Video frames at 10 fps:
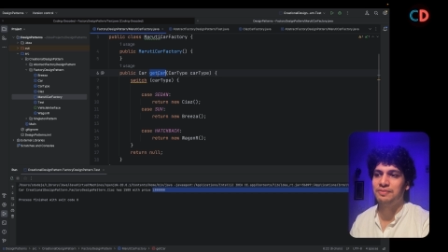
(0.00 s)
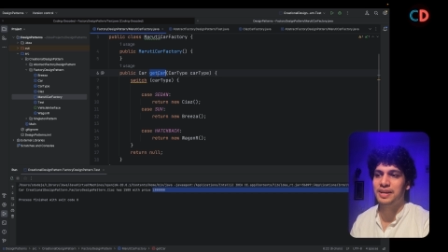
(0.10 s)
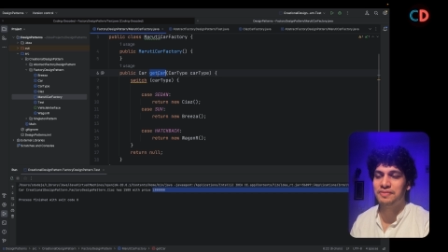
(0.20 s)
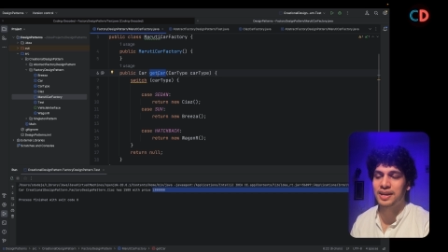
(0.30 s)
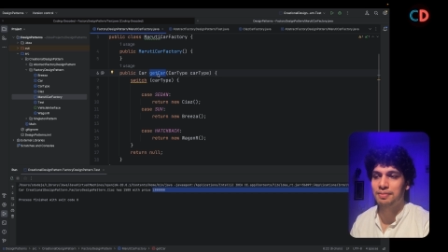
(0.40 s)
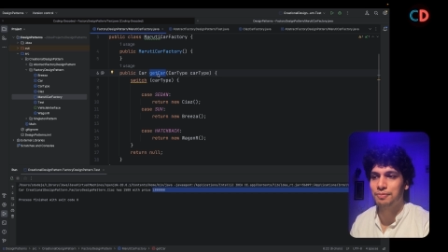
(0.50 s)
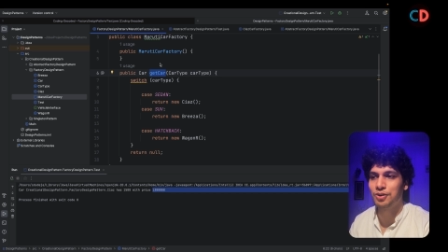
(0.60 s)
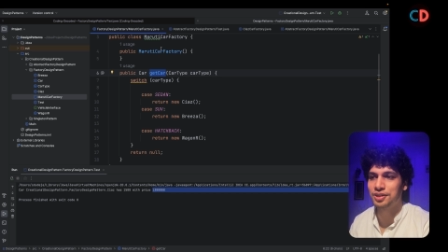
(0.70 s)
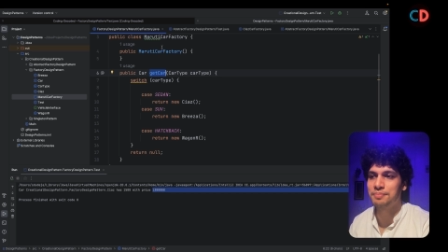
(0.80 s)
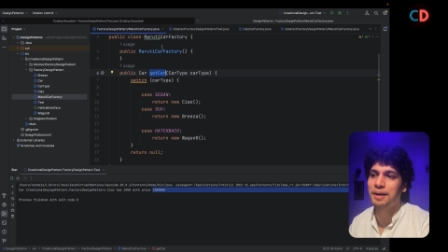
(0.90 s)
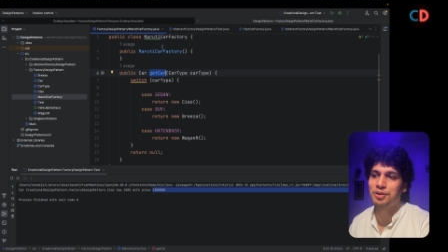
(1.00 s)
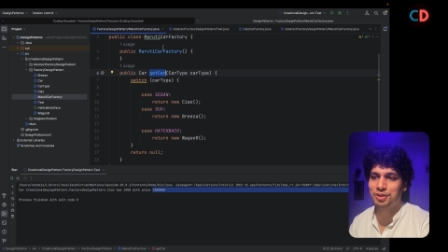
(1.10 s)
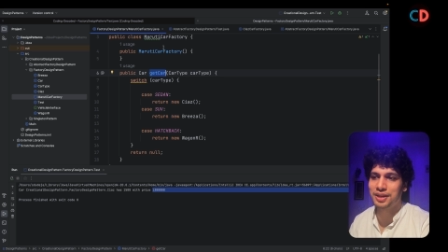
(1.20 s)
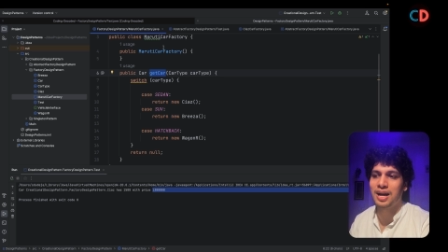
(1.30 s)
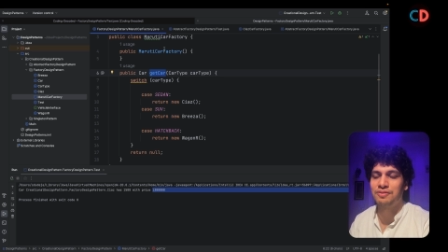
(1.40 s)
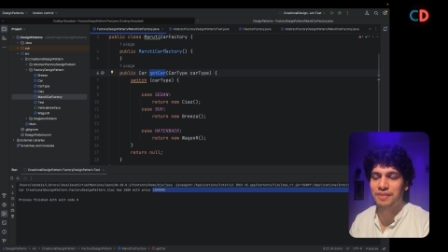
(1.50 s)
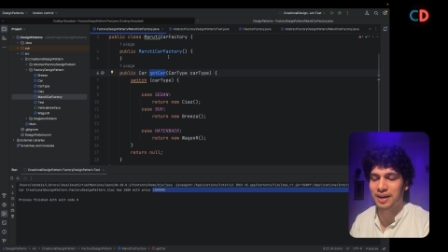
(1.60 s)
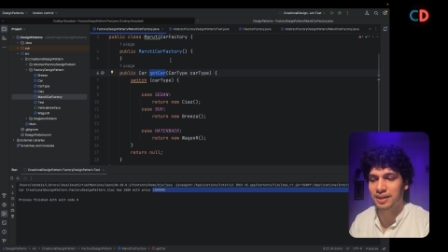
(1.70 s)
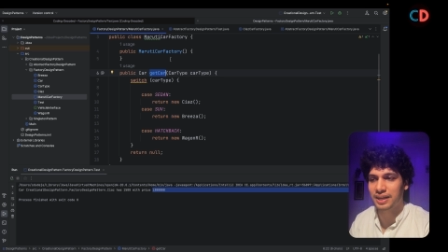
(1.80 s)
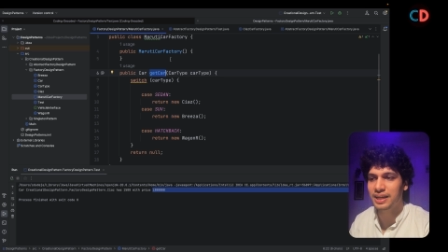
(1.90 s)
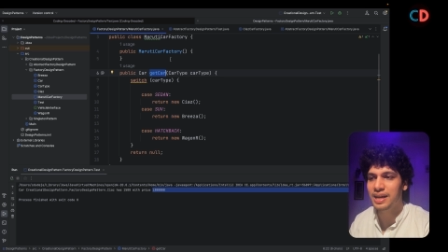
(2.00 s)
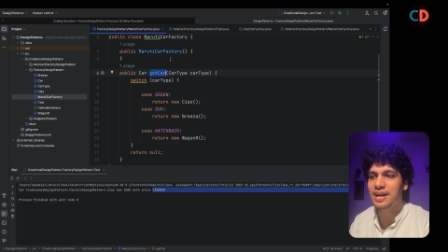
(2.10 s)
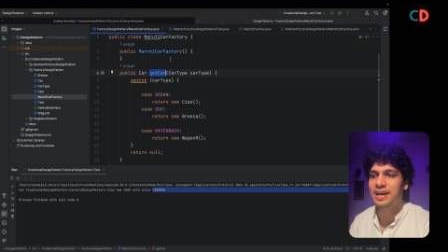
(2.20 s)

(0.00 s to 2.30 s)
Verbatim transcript: we have exposed in Maruti car factory.